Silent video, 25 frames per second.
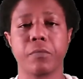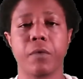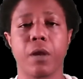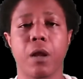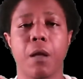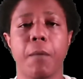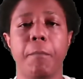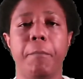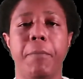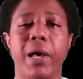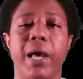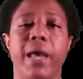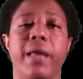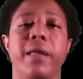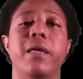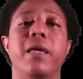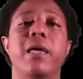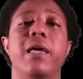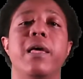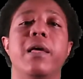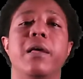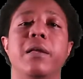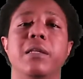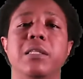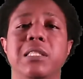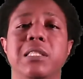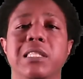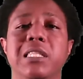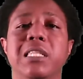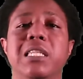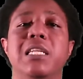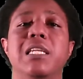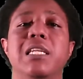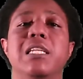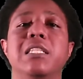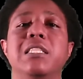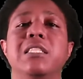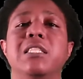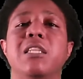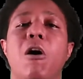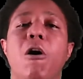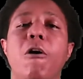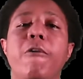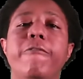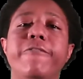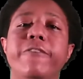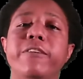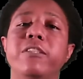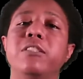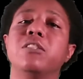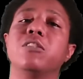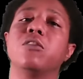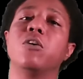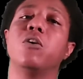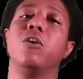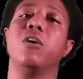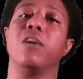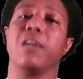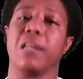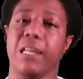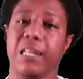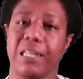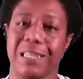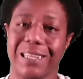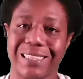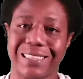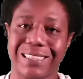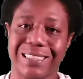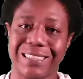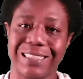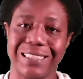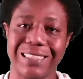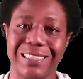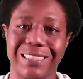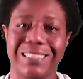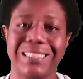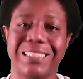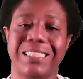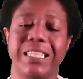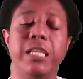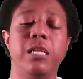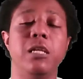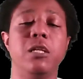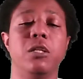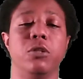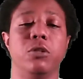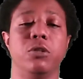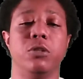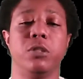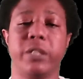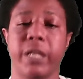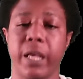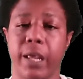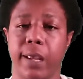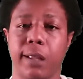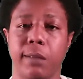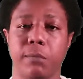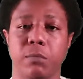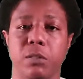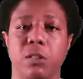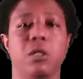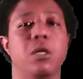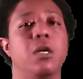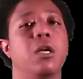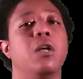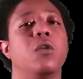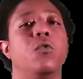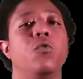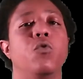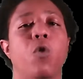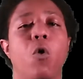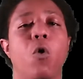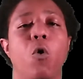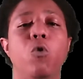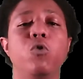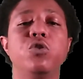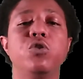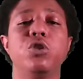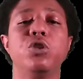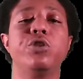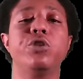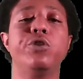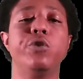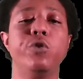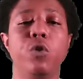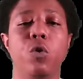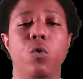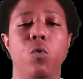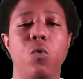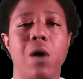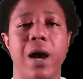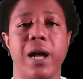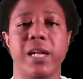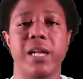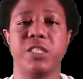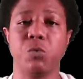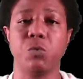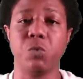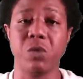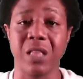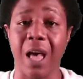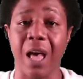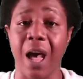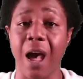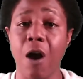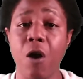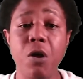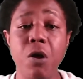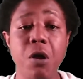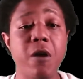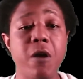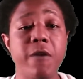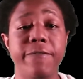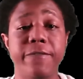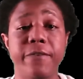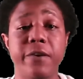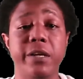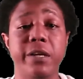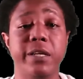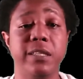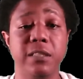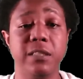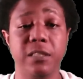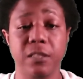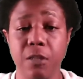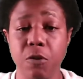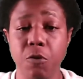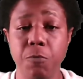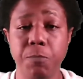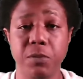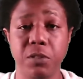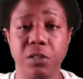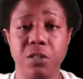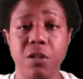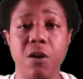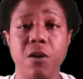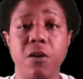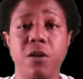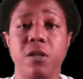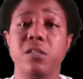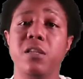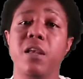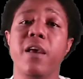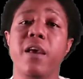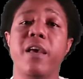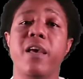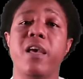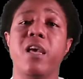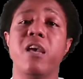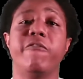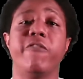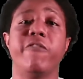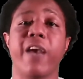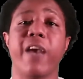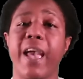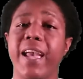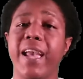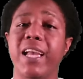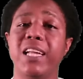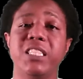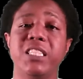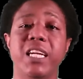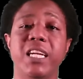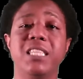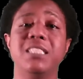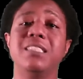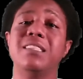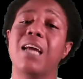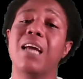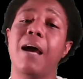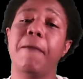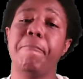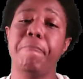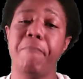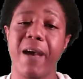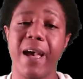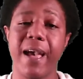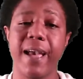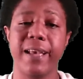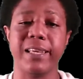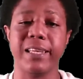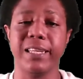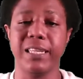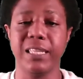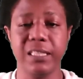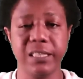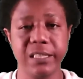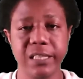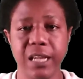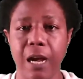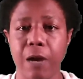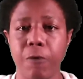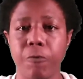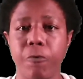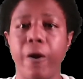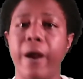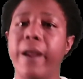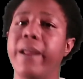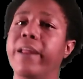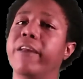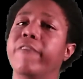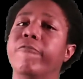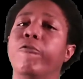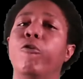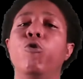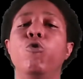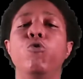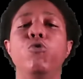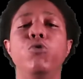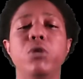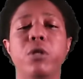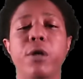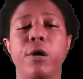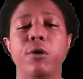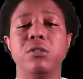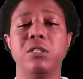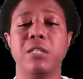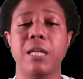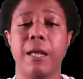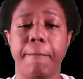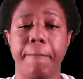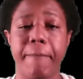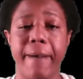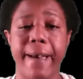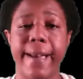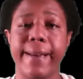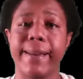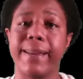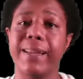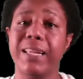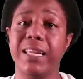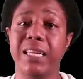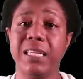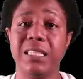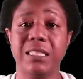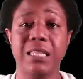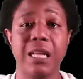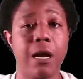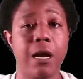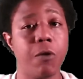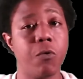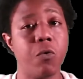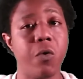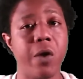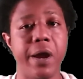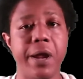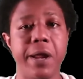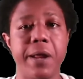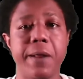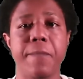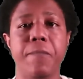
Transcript: But the Dolphins and the Steelers games, those are two to watch. Without our fucking superstars, if AJ's not back and he's not right, if Julio's not back and he's not right,